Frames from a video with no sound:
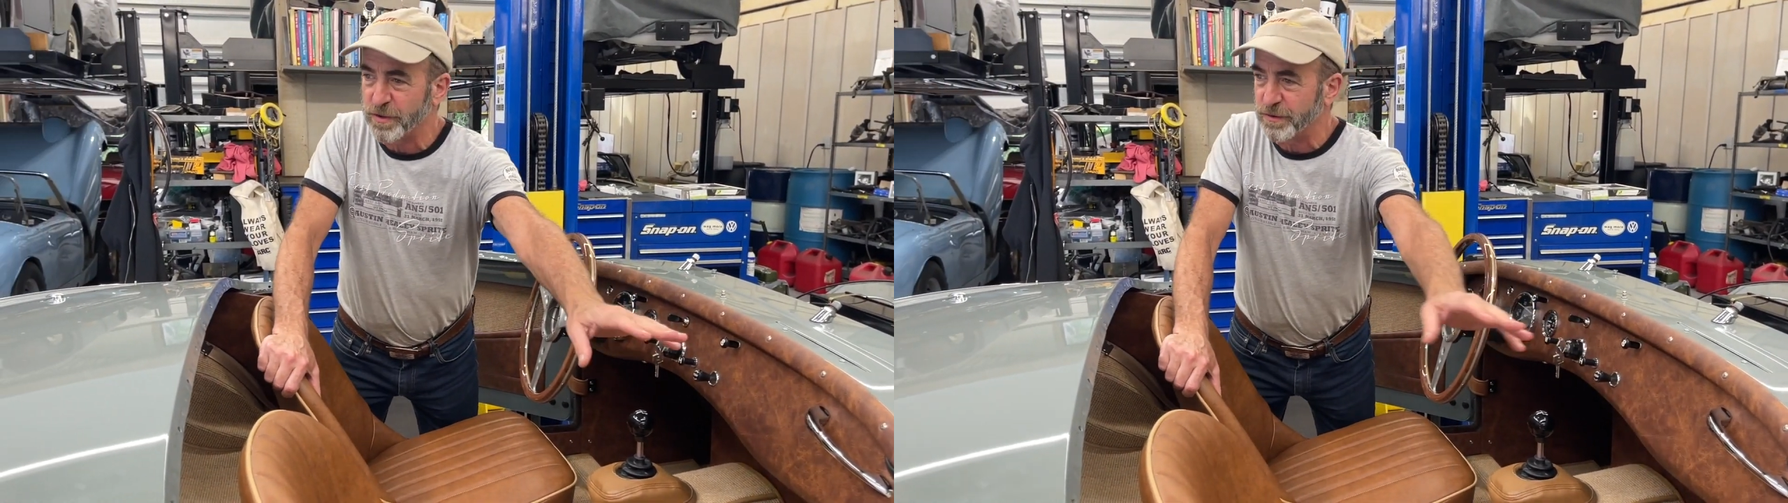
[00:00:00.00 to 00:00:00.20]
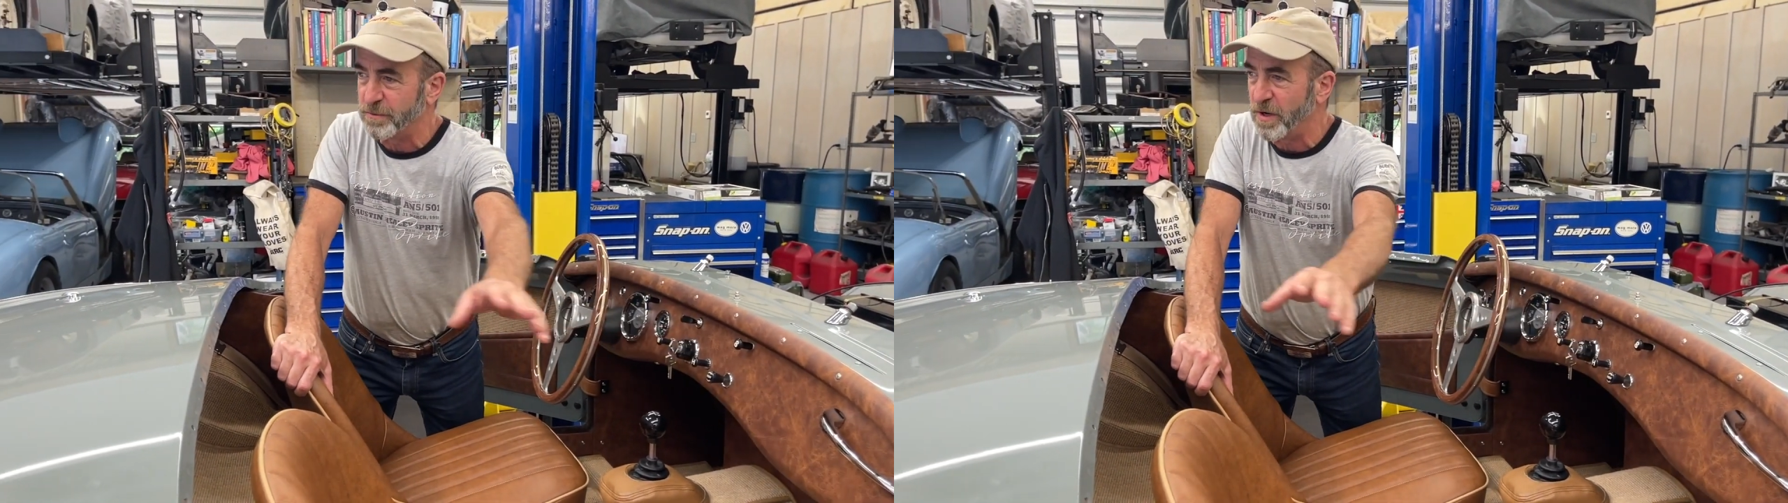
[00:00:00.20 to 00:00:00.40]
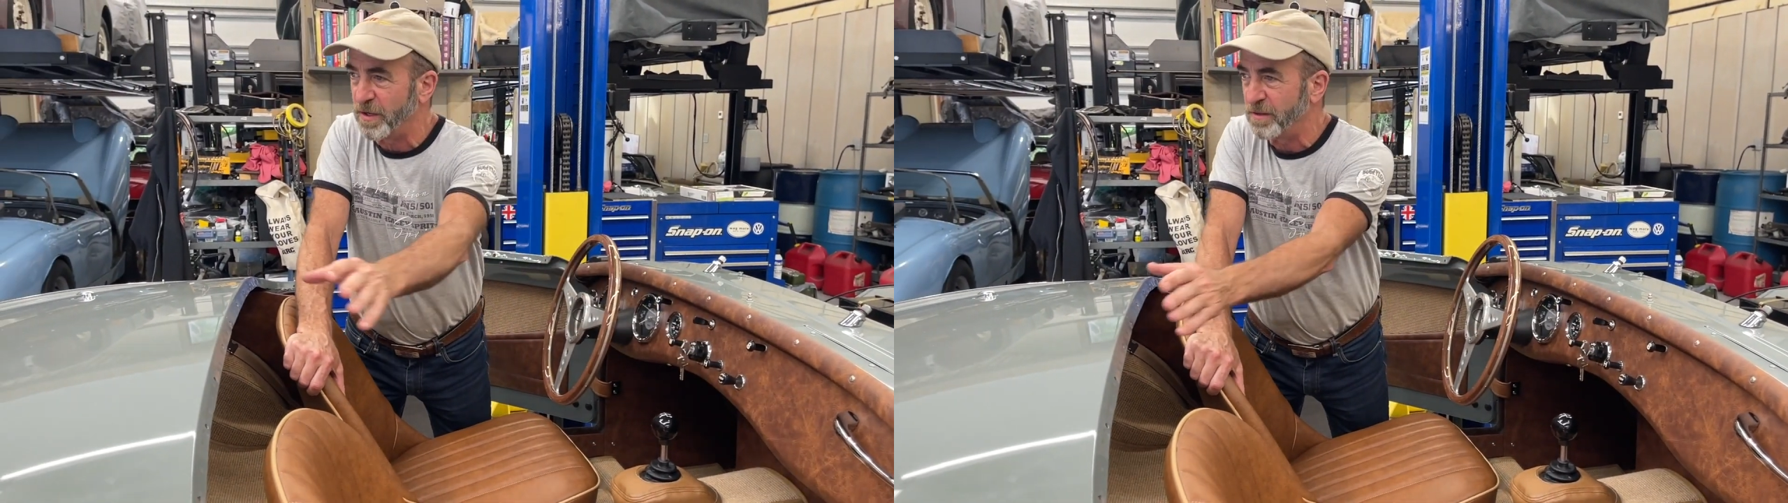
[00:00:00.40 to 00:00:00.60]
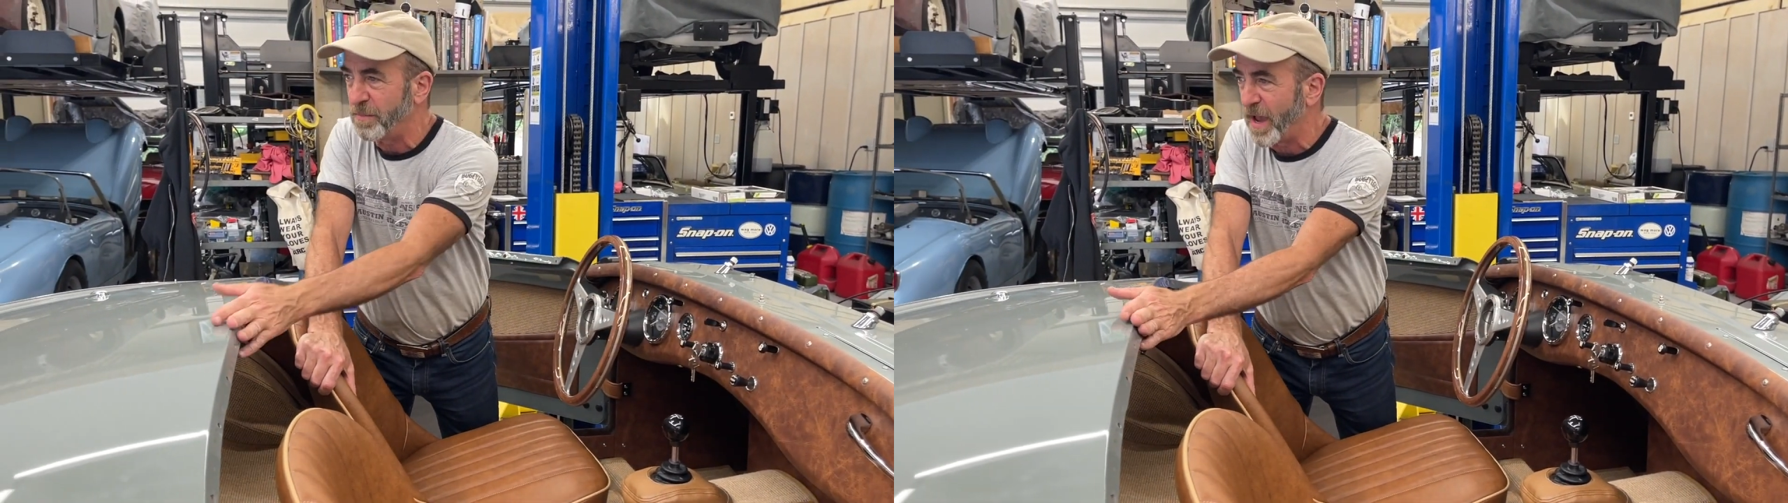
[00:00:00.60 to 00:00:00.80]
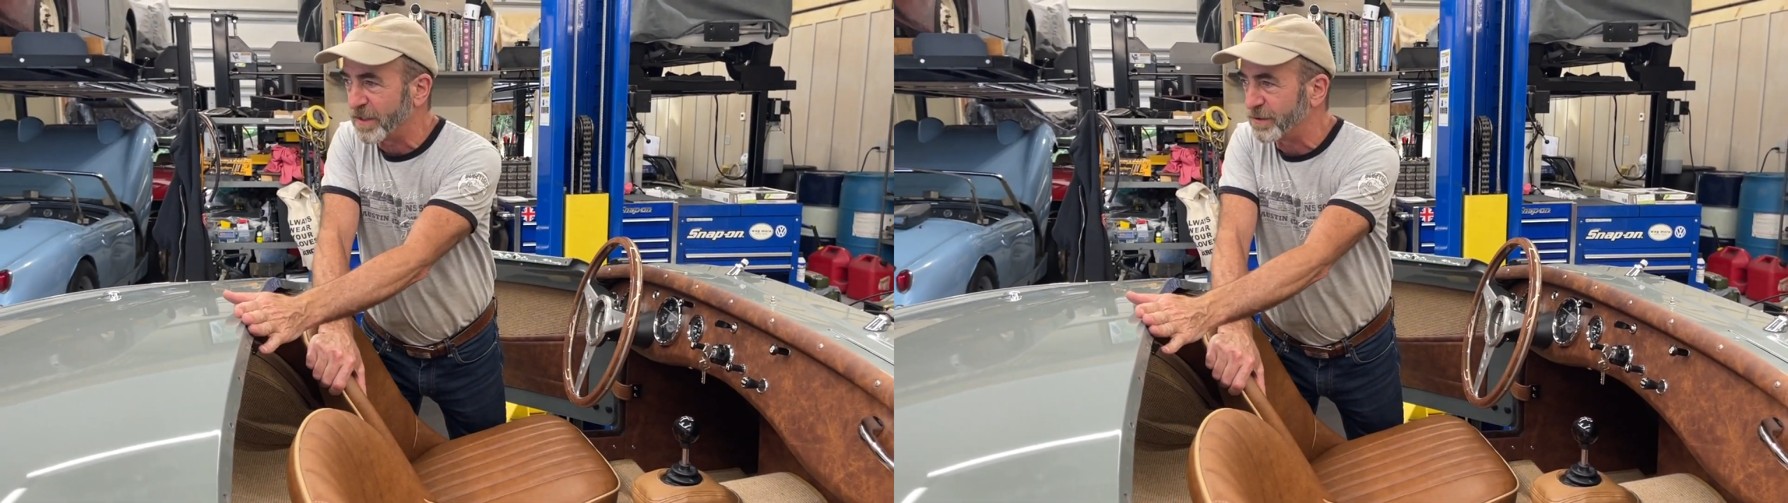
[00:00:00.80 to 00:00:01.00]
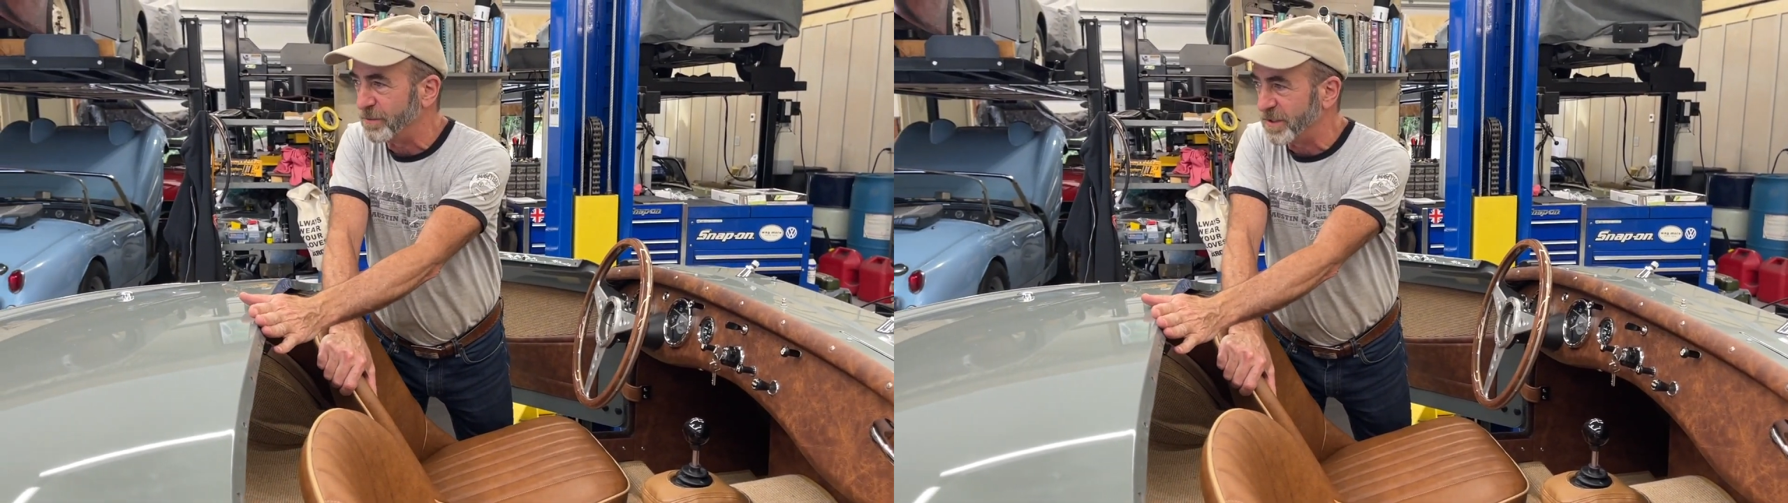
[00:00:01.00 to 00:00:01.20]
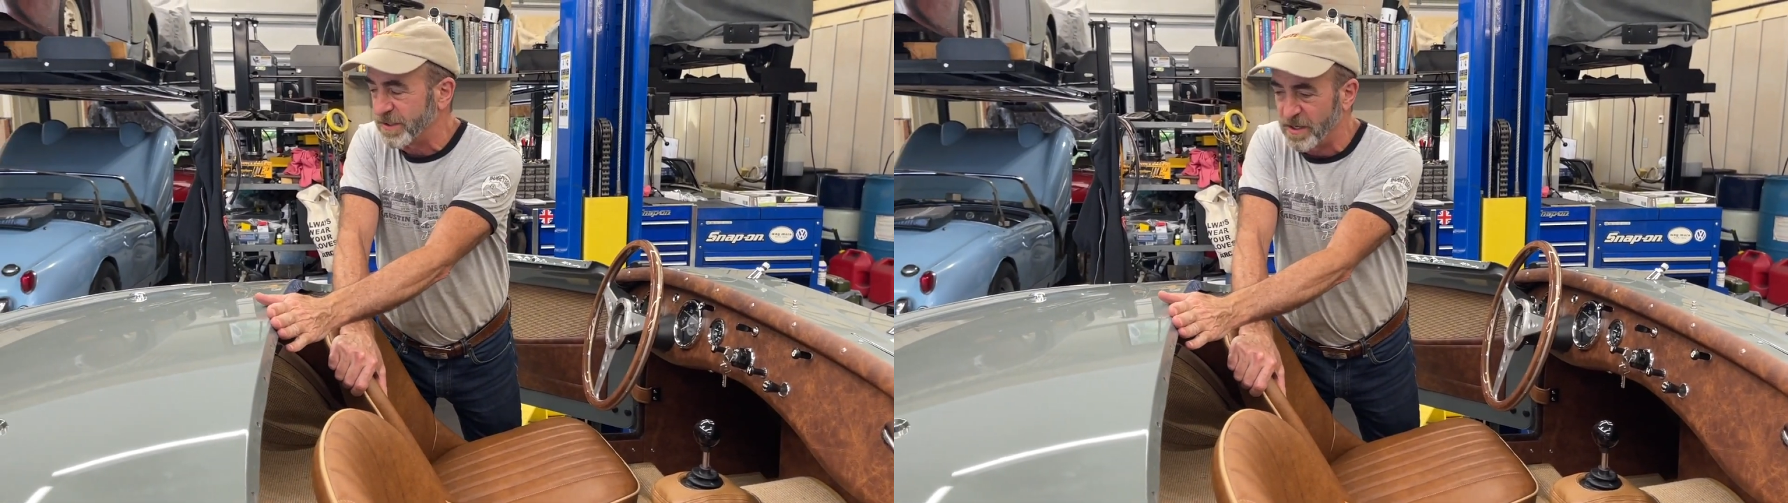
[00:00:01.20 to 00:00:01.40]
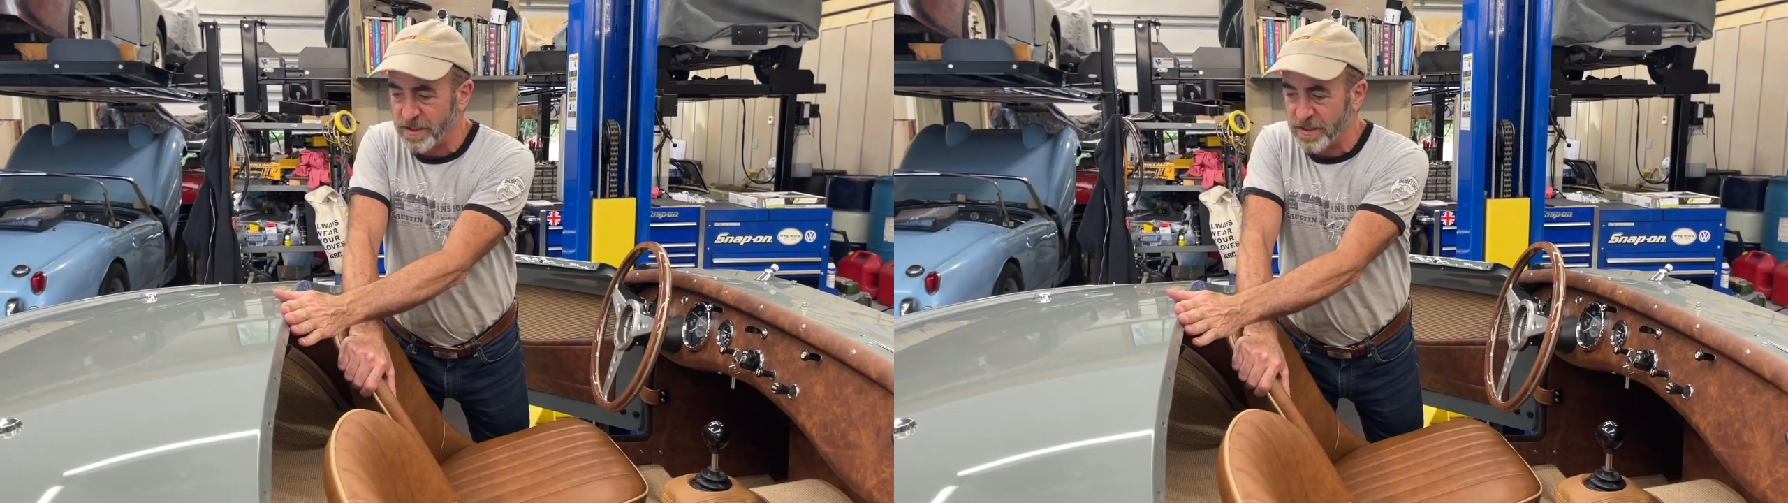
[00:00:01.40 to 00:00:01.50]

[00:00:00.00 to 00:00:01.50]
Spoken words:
trim on, the back trim isn't